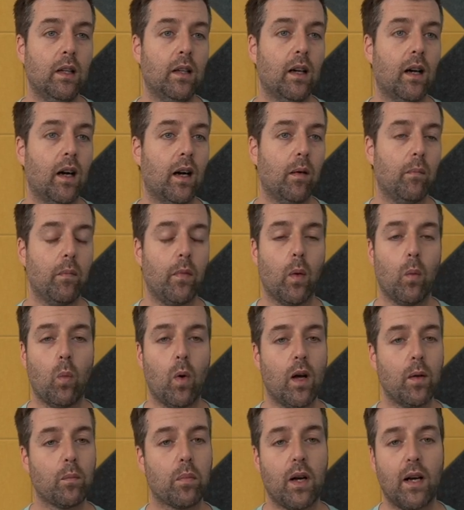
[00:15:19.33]
the
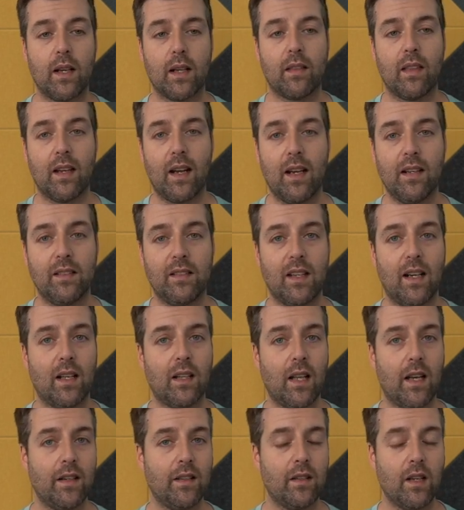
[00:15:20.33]
one product that I
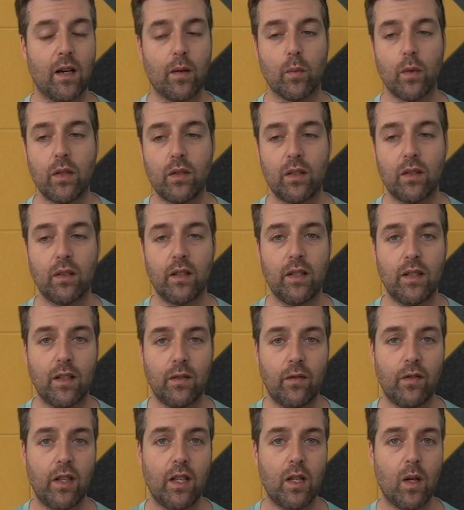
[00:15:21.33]
sell, I recently did
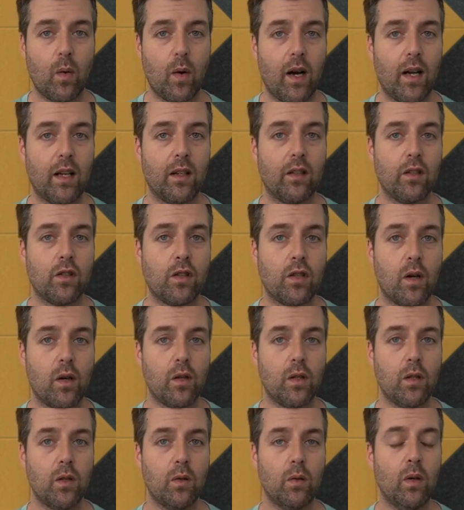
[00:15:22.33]
a video on it to show
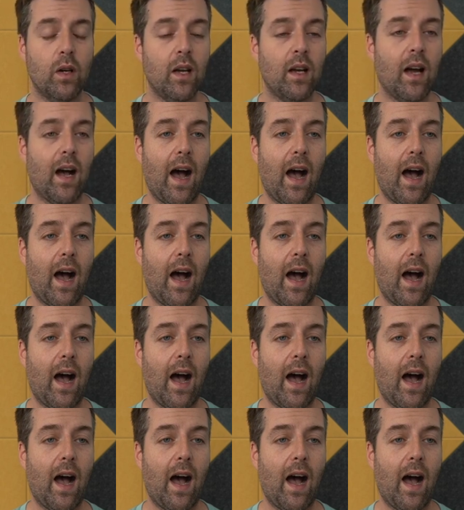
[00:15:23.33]
you.